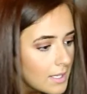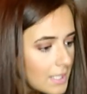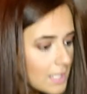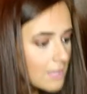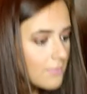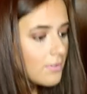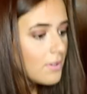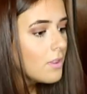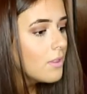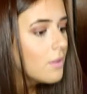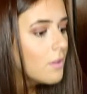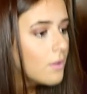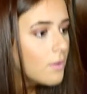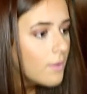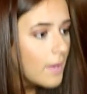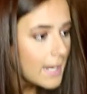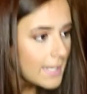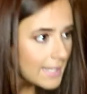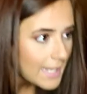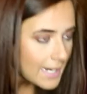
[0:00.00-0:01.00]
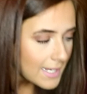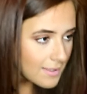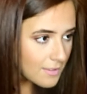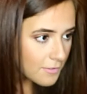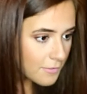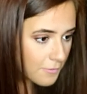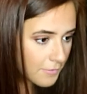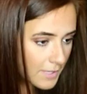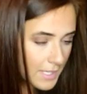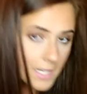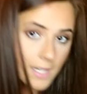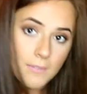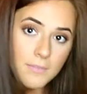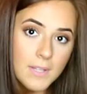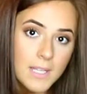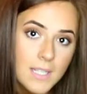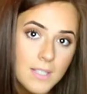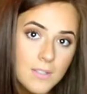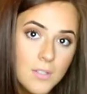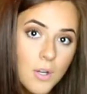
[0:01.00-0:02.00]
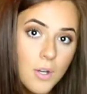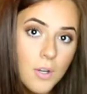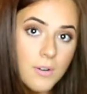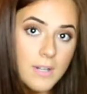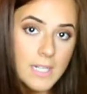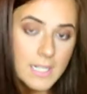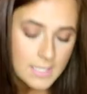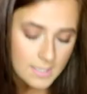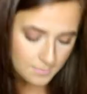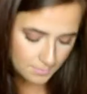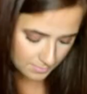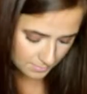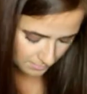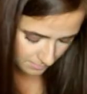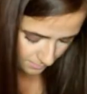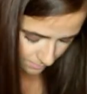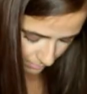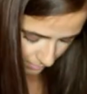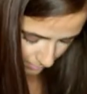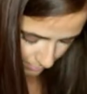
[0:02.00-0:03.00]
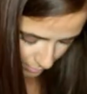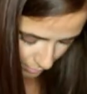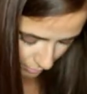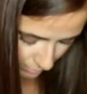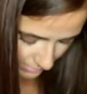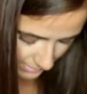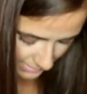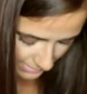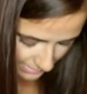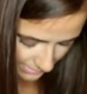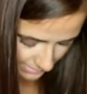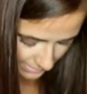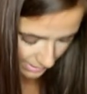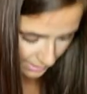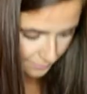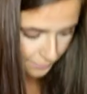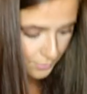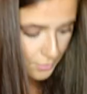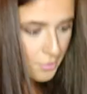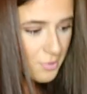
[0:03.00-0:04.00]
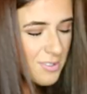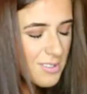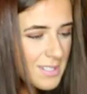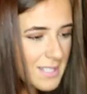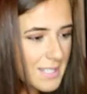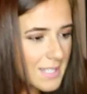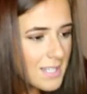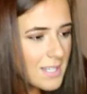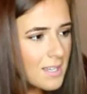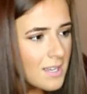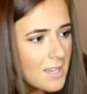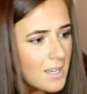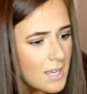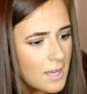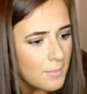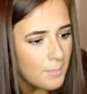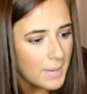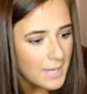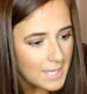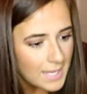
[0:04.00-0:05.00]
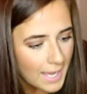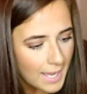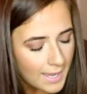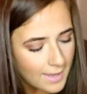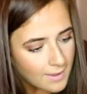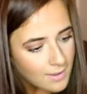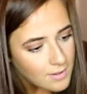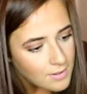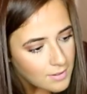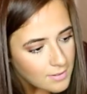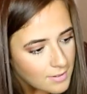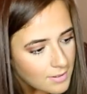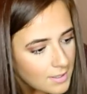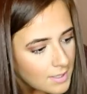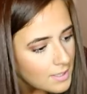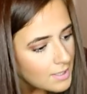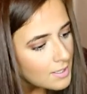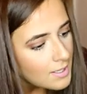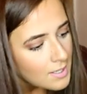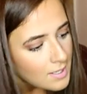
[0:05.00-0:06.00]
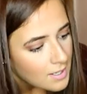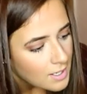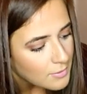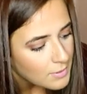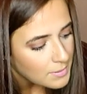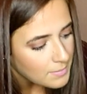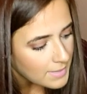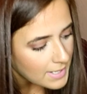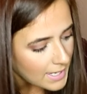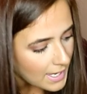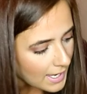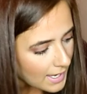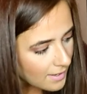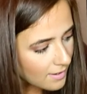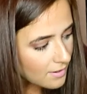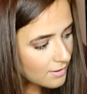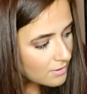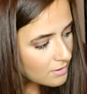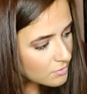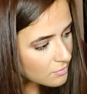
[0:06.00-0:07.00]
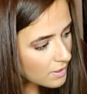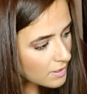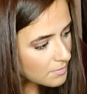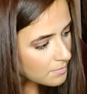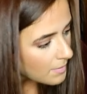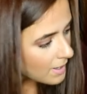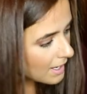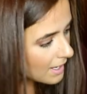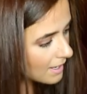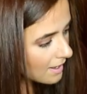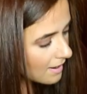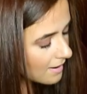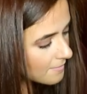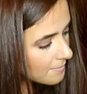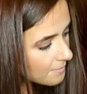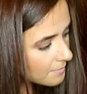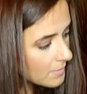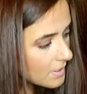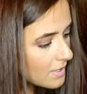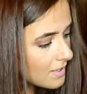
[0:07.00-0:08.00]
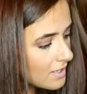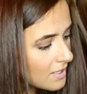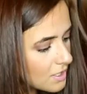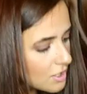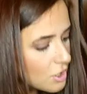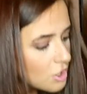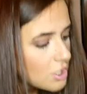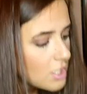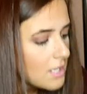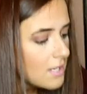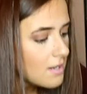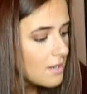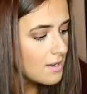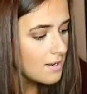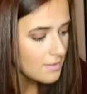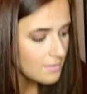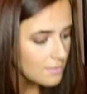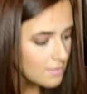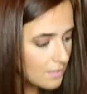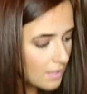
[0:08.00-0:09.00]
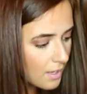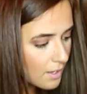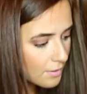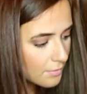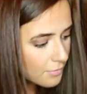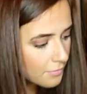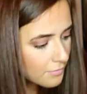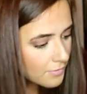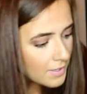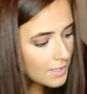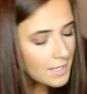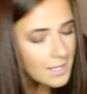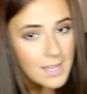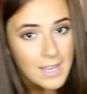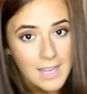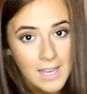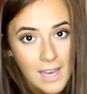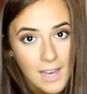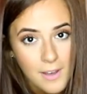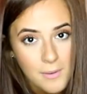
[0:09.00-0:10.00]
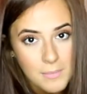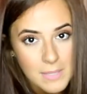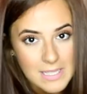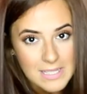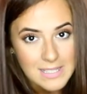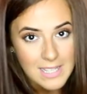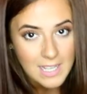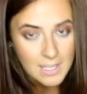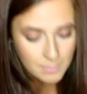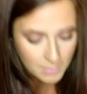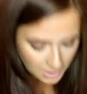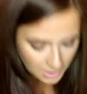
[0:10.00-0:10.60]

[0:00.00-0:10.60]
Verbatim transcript: even though I like the fit of like Torrid boots and stuff, usually my ankle, around my ankle, around my shin and stuff, it's like